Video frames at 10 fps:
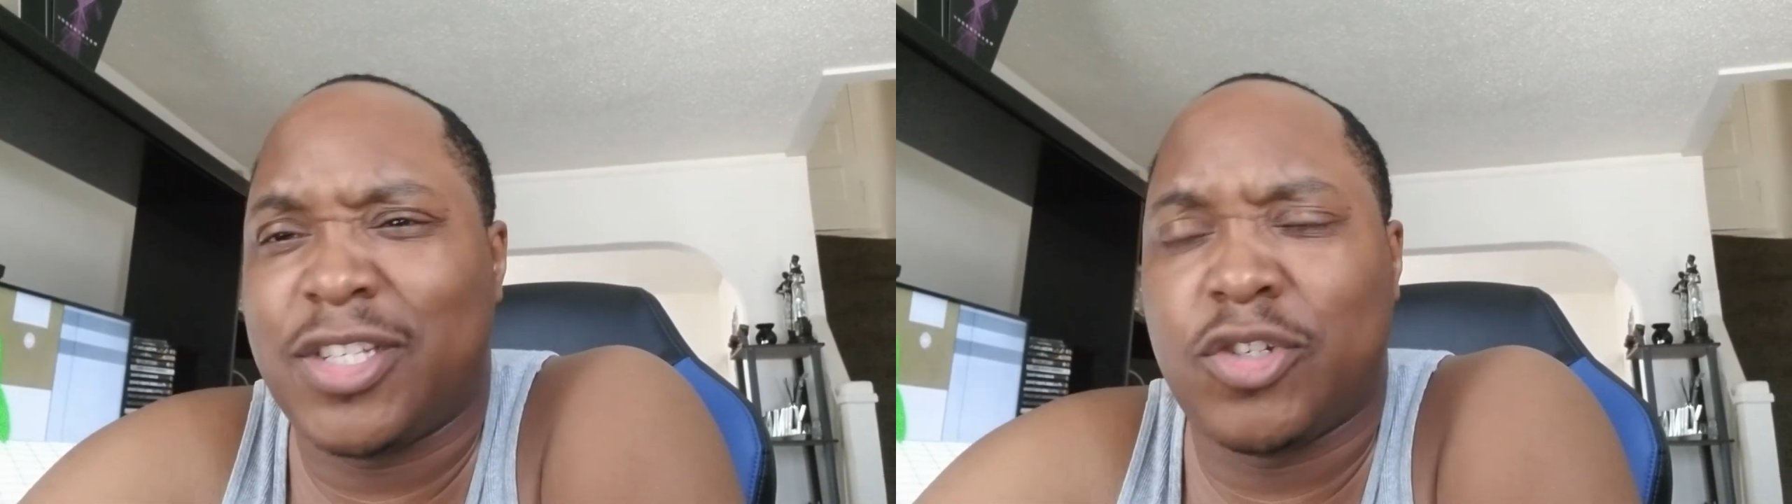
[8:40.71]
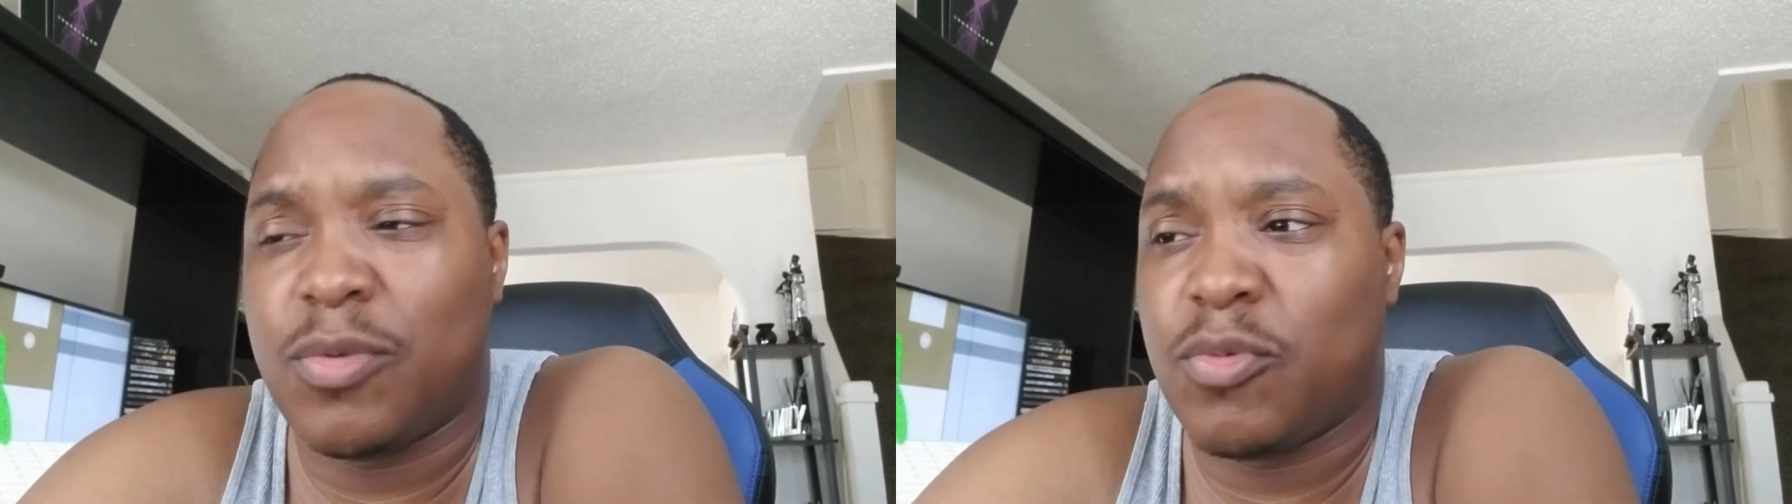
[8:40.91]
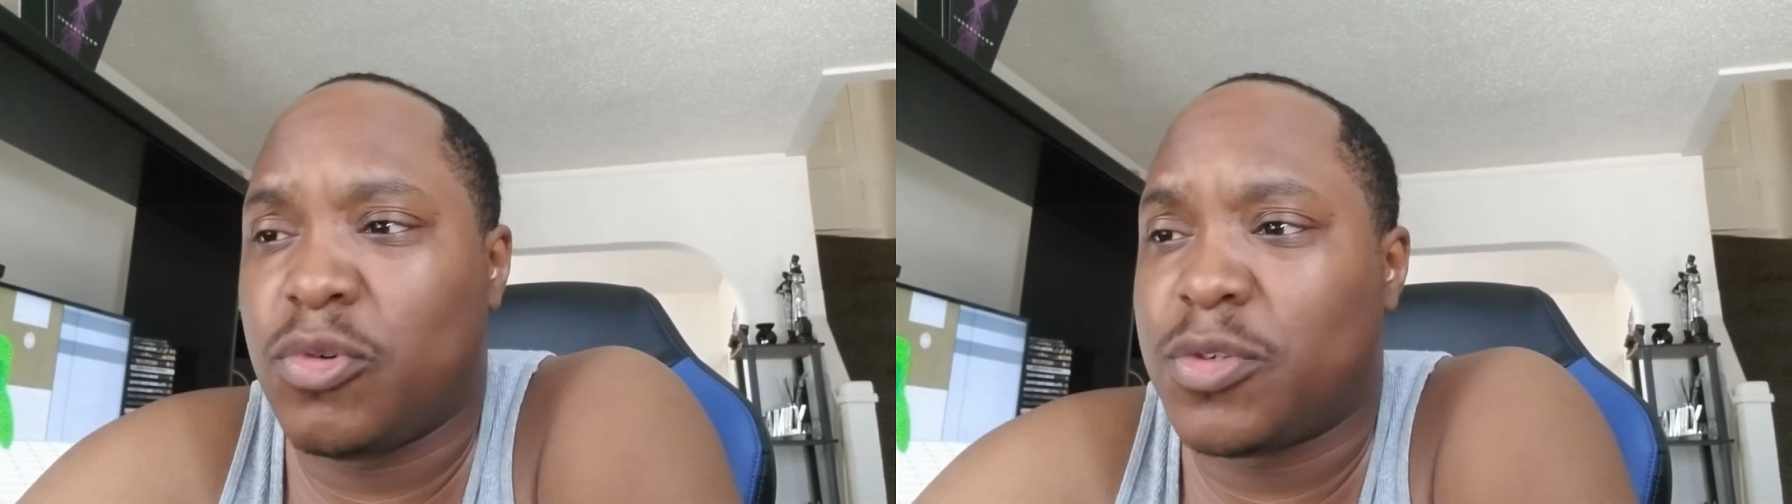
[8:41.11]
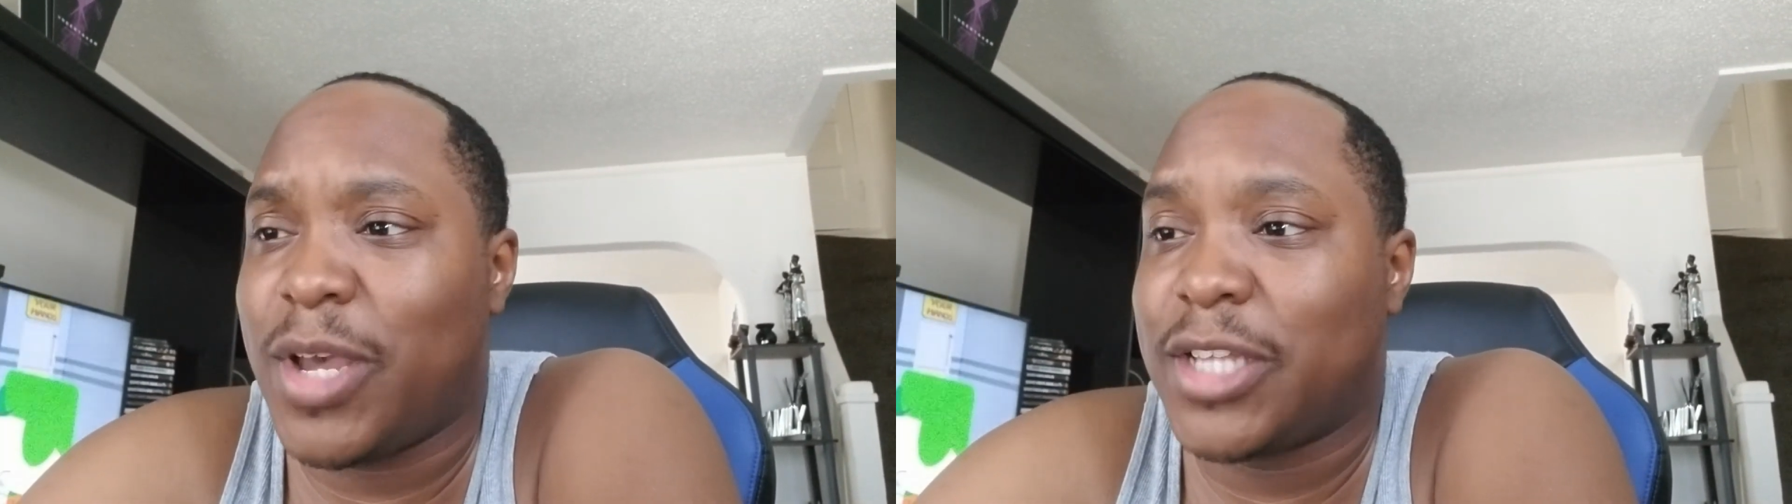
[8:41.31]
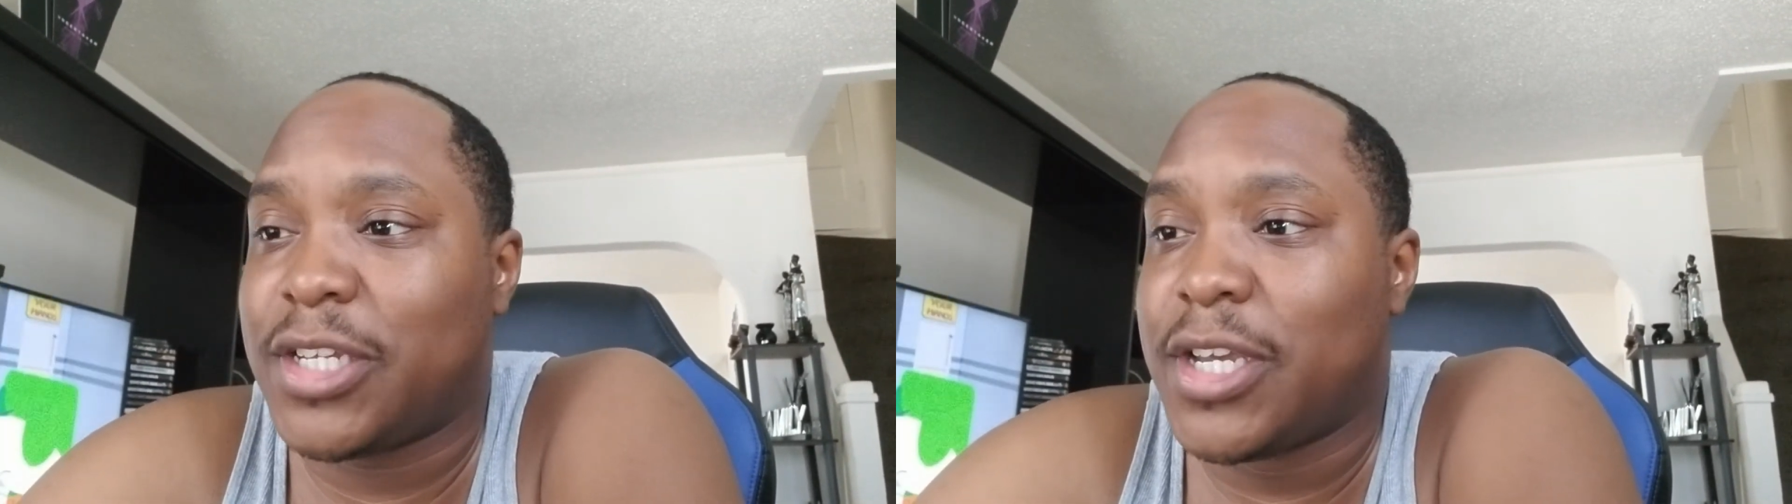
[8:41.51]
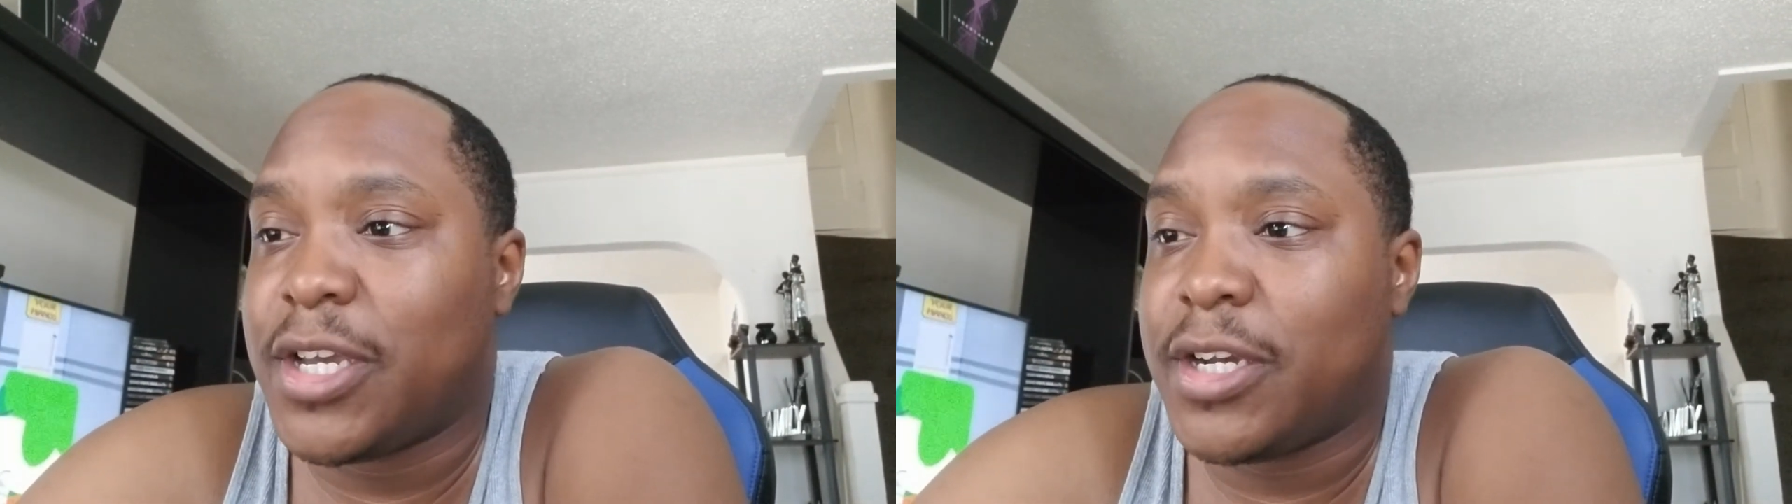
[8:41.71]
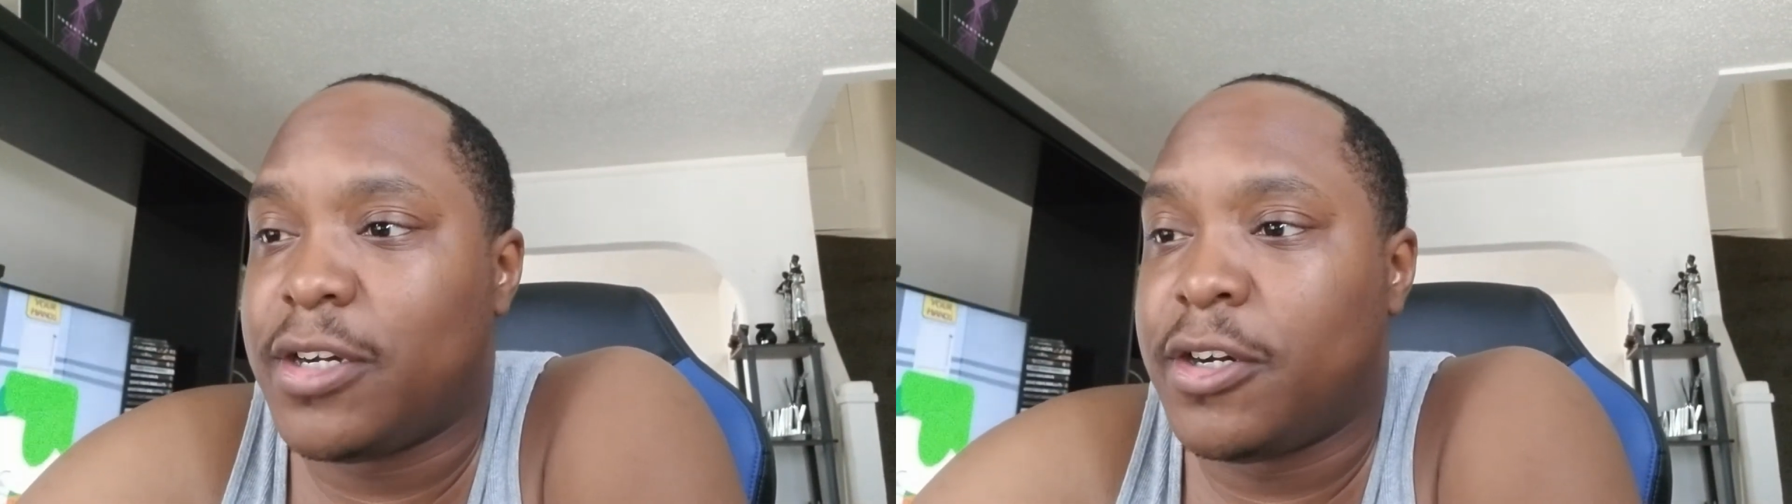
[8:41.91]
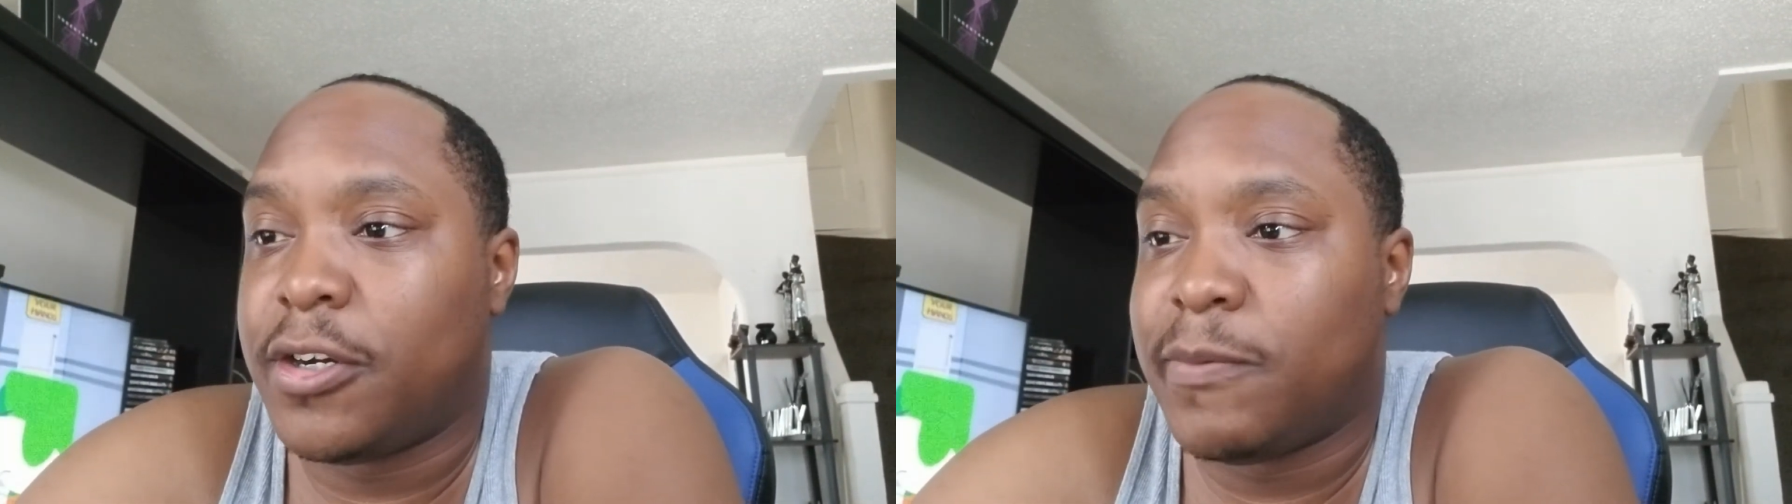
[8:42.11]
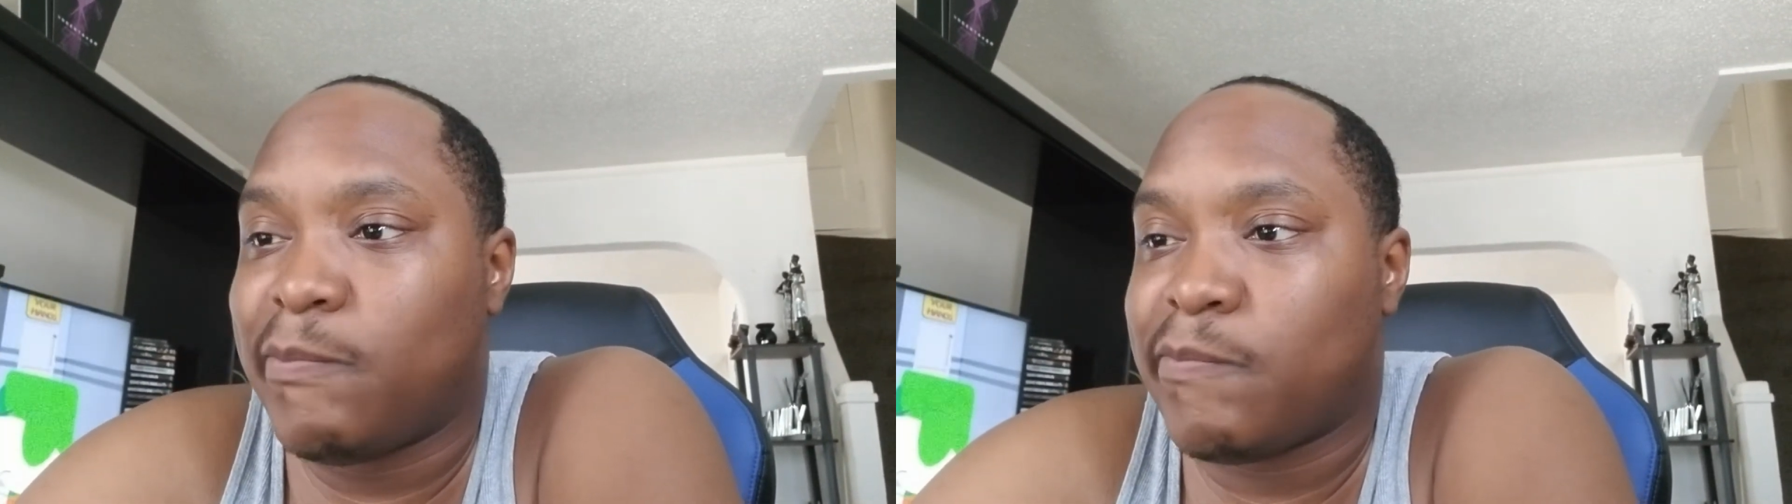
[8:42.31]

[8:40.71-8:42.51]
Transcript: Extreme Rules match. Drew